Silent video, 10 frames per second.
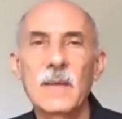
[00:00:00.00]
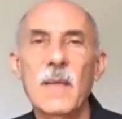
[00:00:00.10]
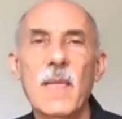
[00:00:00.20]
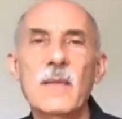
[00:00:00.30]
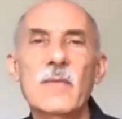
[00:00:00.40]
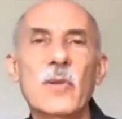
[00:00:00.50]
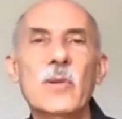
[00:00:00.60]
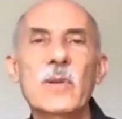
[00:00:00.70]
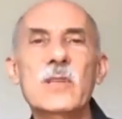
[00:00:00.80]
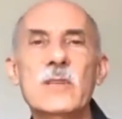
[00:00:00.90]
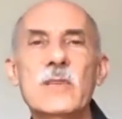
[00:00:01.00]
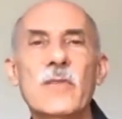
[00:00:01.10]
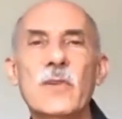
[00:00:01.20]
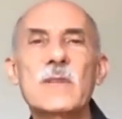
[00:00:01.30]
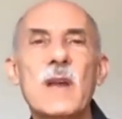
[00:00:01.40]
It flourishes
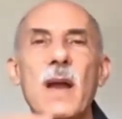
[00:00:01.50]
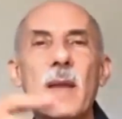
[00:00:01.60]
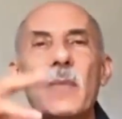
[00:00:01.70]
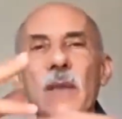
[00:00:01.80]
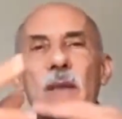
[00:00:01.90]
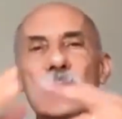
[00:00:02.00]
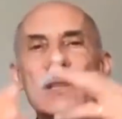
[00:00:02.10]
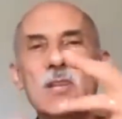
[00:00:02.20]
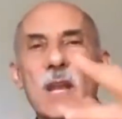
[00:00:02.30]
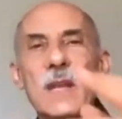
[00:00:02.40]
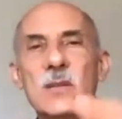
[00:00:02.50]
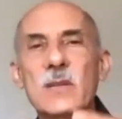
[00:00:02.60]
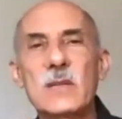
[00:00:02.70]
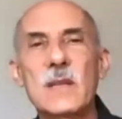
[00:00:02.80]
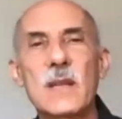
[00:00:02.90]
for a time, and then it
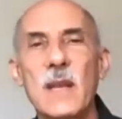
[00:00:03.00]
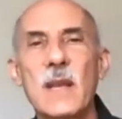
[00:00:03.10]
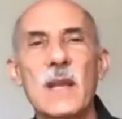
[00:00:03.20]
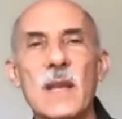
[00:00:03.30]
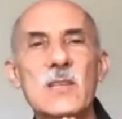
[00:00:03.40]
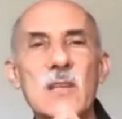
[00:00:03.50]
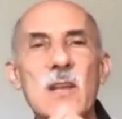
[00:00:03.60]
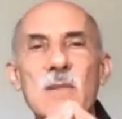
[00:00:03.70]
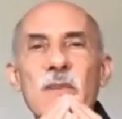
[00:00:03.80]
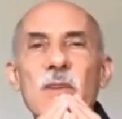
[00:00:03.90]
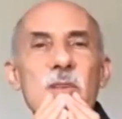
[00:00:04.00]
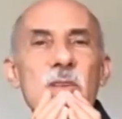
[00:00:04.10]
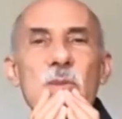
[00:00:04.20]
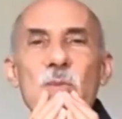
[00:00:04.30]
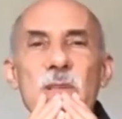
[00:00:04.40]
changes. And she could feel
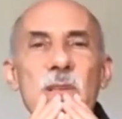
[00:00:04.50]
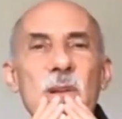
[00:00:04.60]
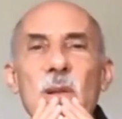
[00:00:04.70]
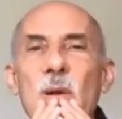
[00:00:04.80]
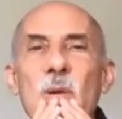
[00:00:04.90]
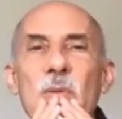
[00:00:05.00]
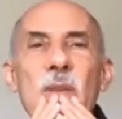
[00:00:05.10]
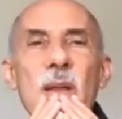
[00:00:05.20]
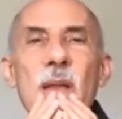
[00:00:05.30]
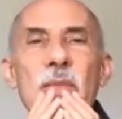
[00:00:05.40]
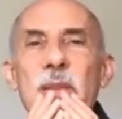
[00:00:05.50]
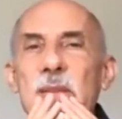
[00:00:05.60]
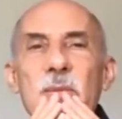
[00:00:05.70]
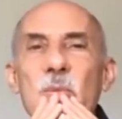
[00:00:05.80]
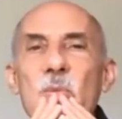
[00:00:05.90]
she wasn't alone,
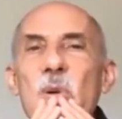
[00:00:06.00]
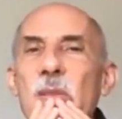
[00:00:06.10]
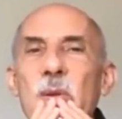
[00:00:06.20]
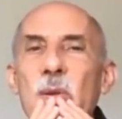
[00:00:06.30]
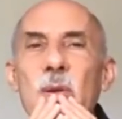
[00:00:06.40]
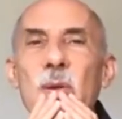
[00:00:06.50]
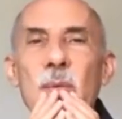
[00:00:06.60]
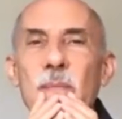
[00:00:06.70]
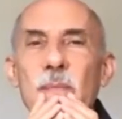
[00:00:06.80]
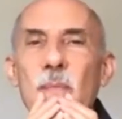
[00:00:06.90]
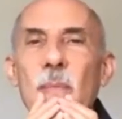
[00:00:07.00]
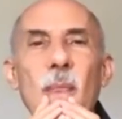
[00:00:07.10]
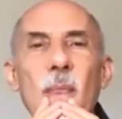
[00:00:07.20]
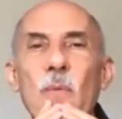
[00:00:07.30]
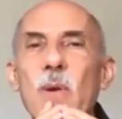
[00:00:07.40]
that with her
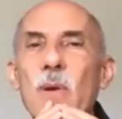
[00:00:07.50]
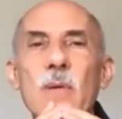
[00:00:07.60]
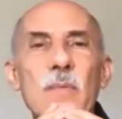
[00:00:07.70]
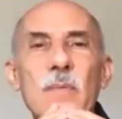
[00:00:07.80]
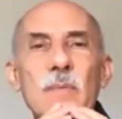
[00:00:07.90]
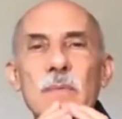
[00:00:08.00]
were,